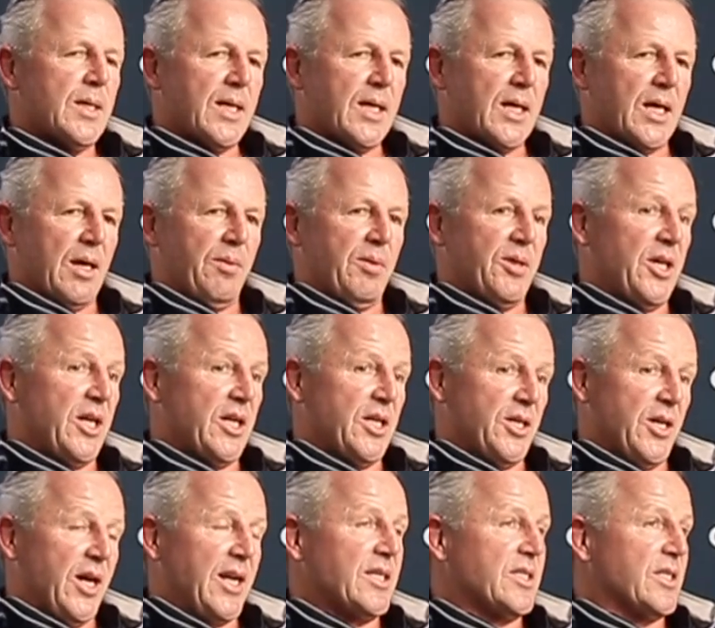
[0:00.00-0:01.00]
And then in
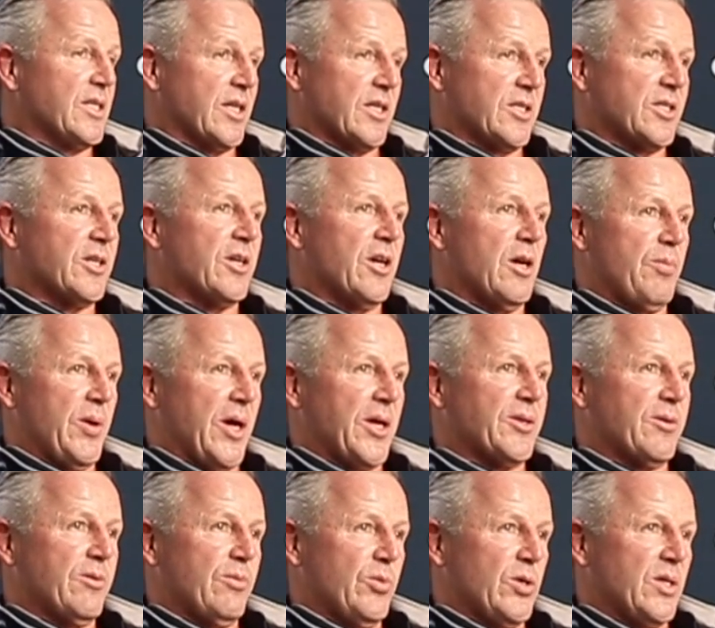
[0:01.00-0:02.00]
96 to go back
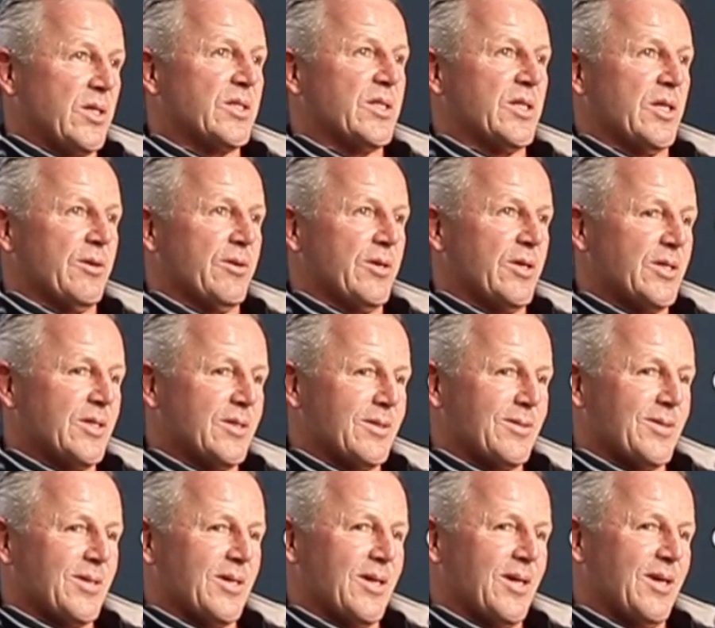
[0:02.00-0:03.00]
there and win a
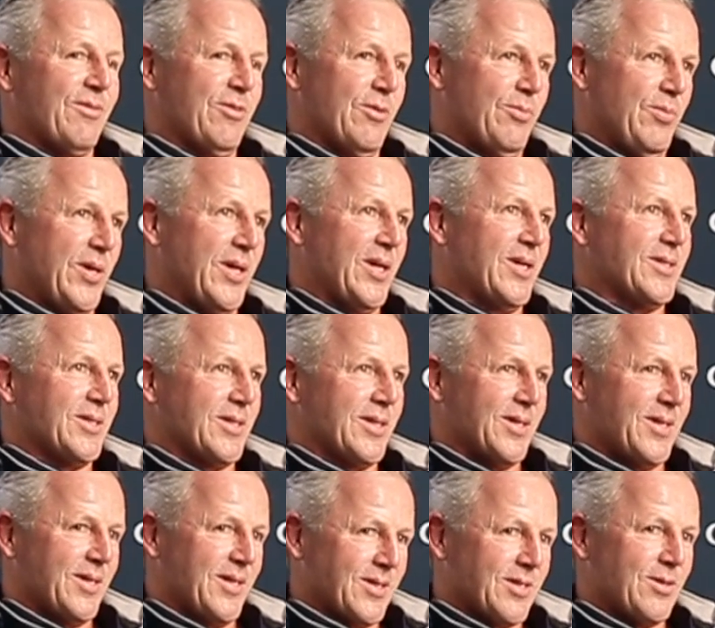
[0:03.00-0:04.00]
series, for me as
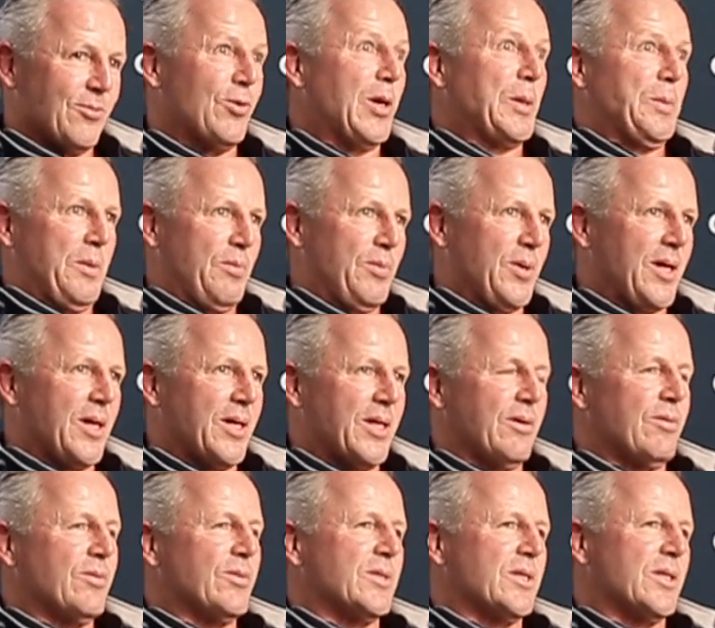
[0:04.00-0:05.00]
a rugby player,
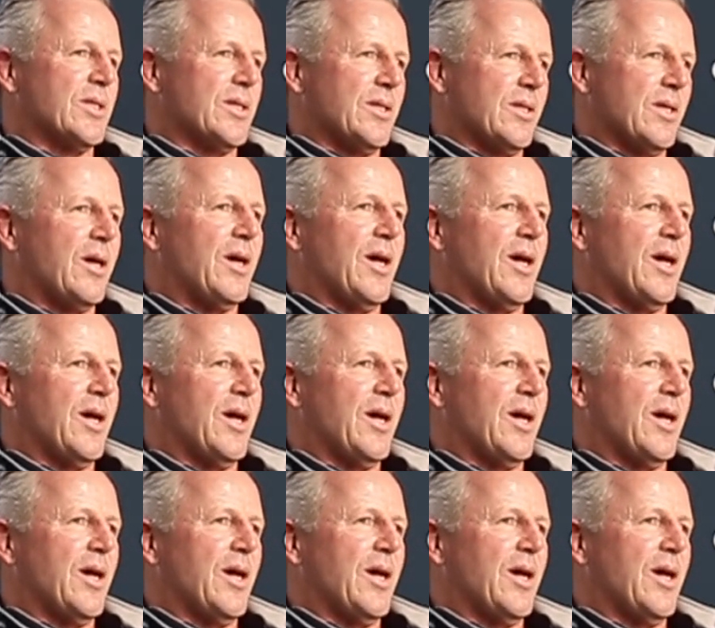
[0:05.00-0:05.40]
that was the